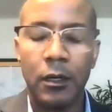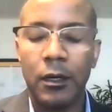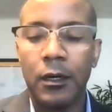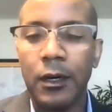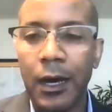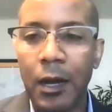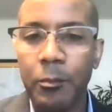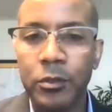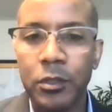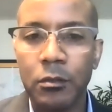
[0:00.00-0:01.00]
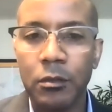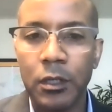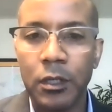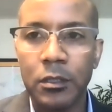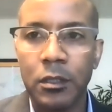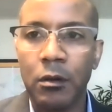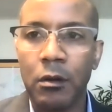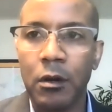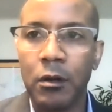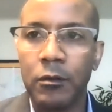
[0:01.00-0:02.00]
opportunities that
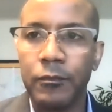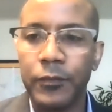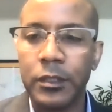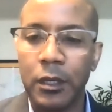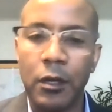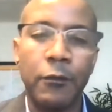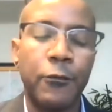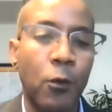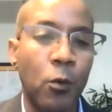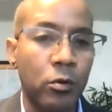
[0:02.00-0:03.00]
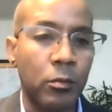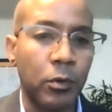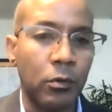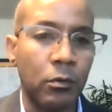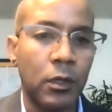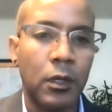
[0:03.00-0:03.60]
are, let's say, affordable